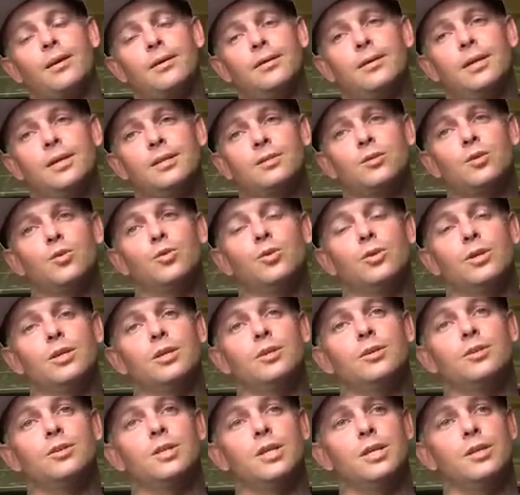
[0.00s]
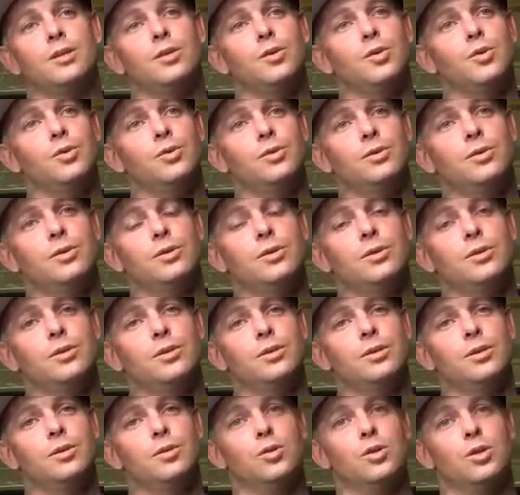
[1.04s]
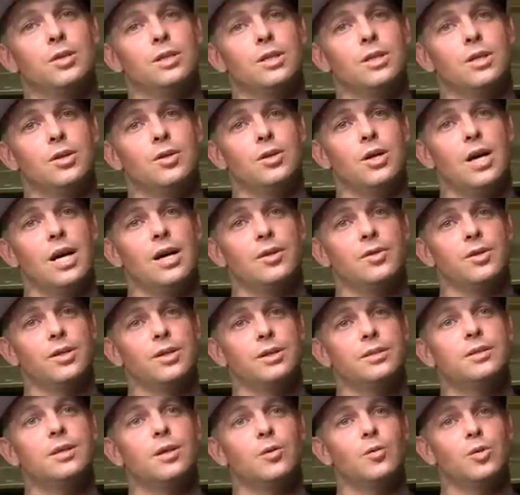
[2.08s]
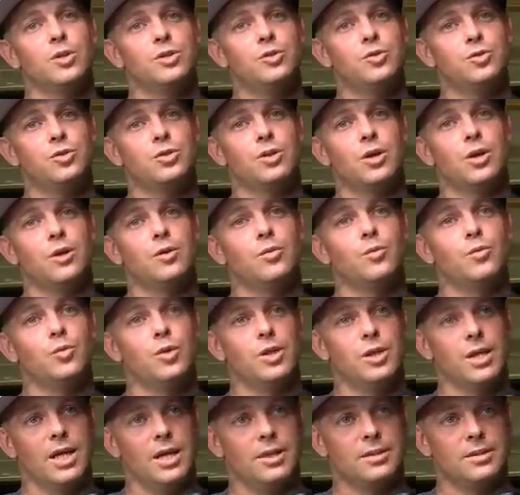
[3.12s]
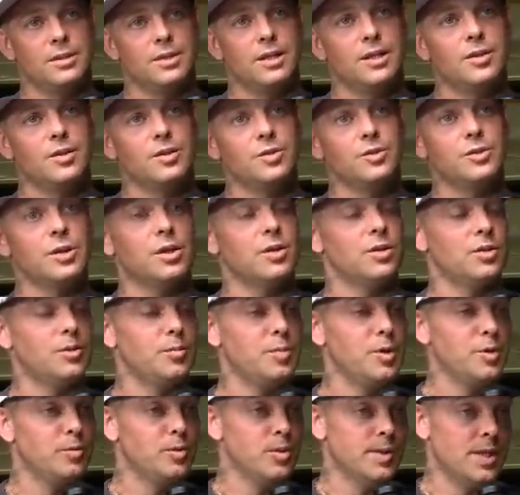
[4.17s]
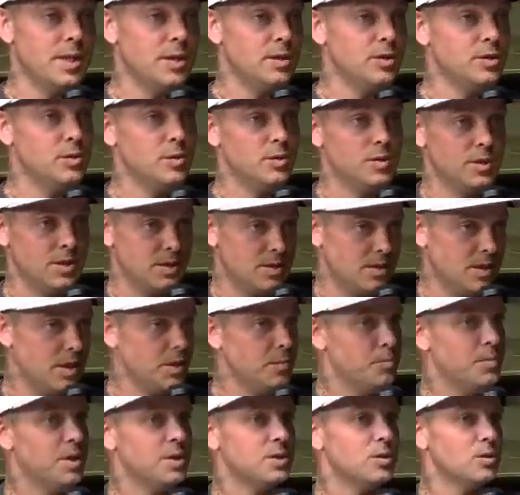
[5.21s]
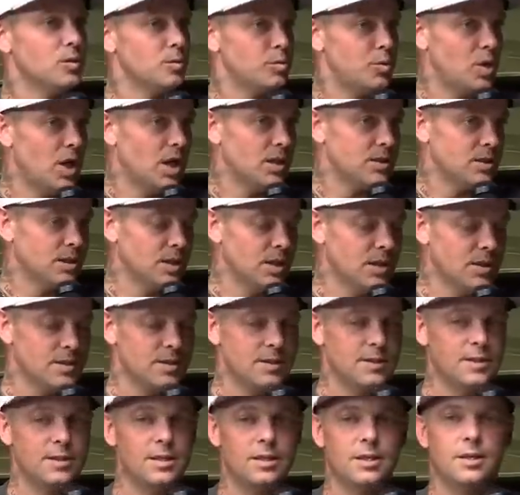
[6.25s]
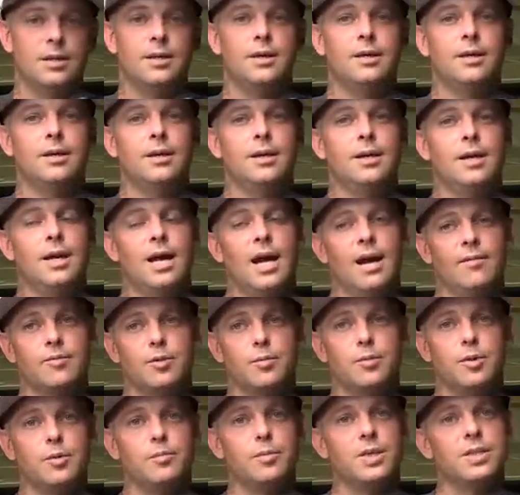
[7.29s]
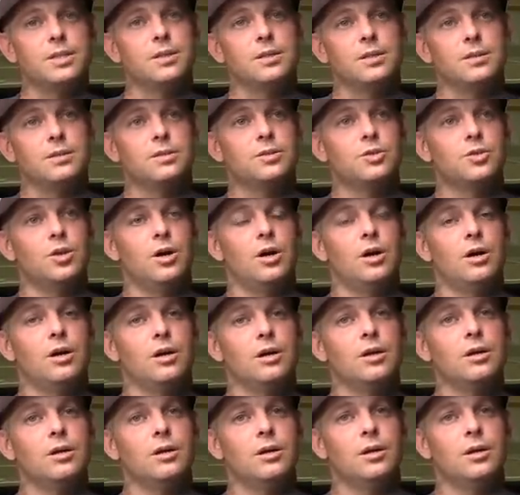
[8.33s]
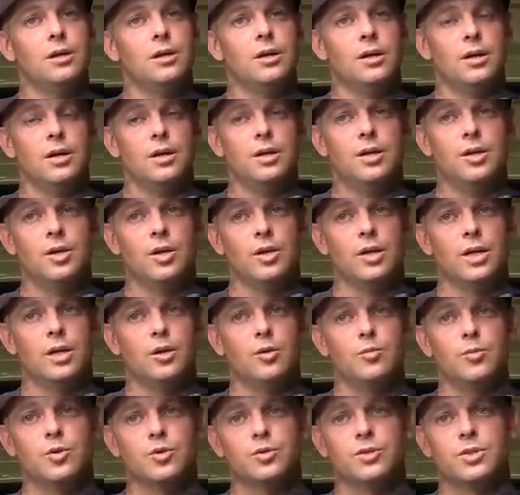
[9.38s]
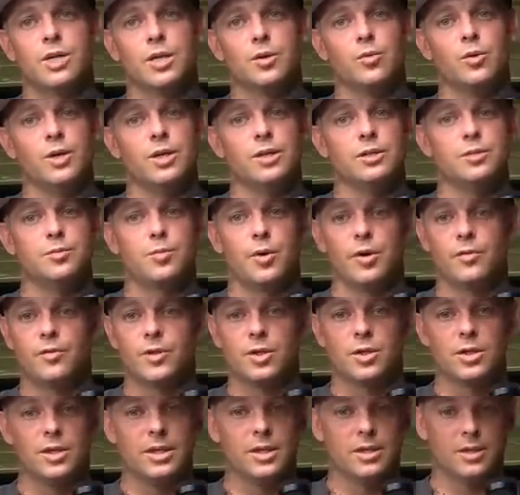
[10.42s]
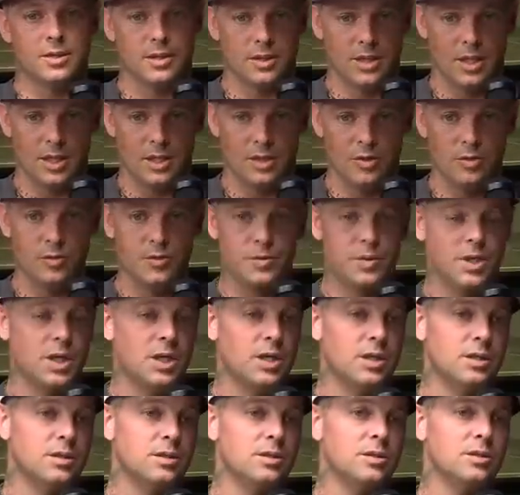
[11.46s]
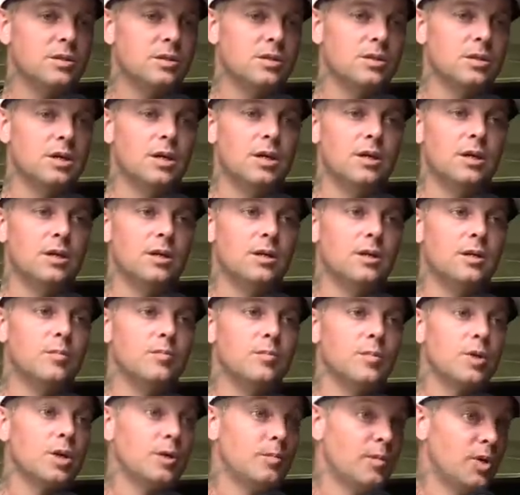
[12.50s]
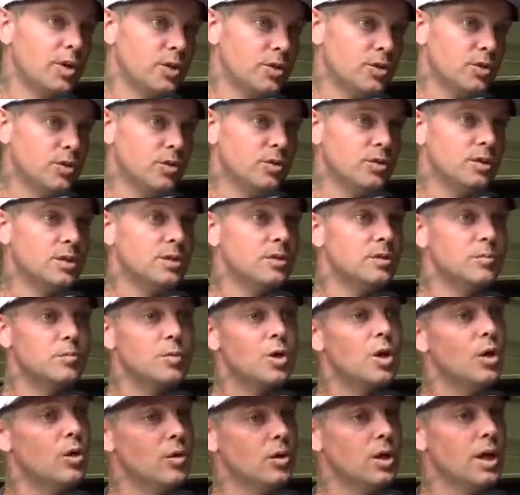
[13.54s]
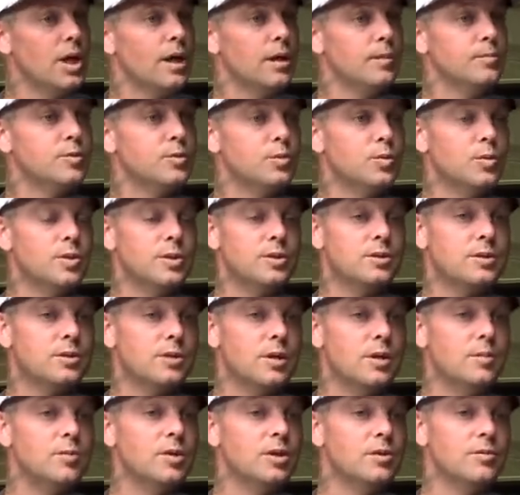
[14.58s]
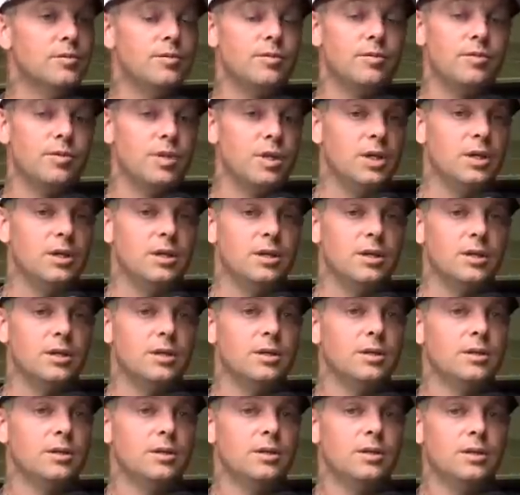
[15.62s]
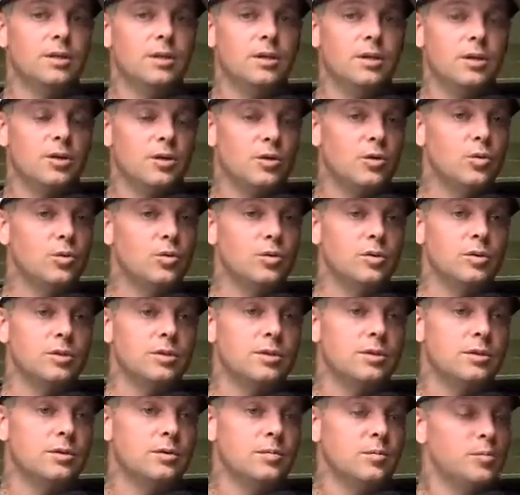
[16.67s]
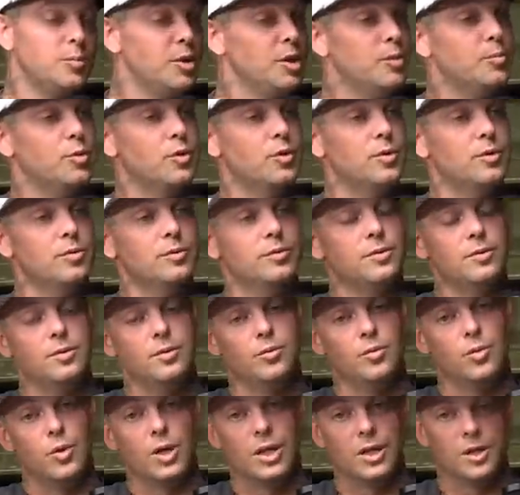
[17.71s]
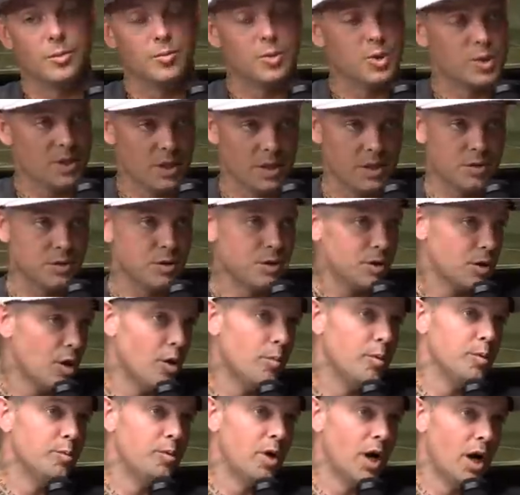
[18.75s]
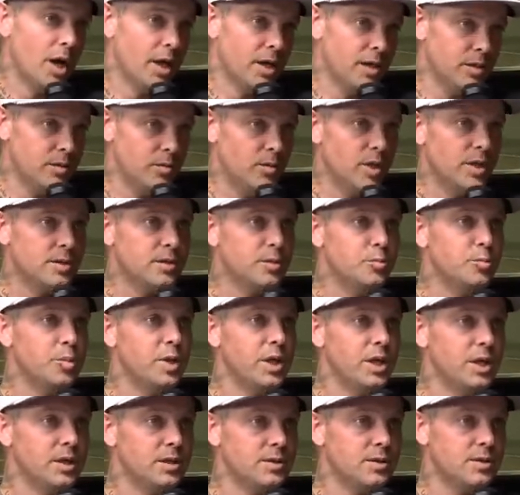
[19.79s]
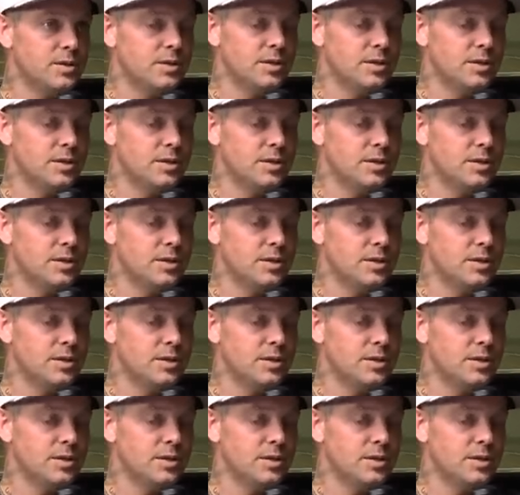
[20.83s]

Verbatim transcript: that's cool that you said you you looked at other athletes. Like once you start realizing that there's other people that are doing the same mental process and have to be mentally strong, you know, that almost segues perfectly into like you've done some commercials and some collabs with some of the coolest people. One in particular, Kobe Bryant, rest yeah. in peace.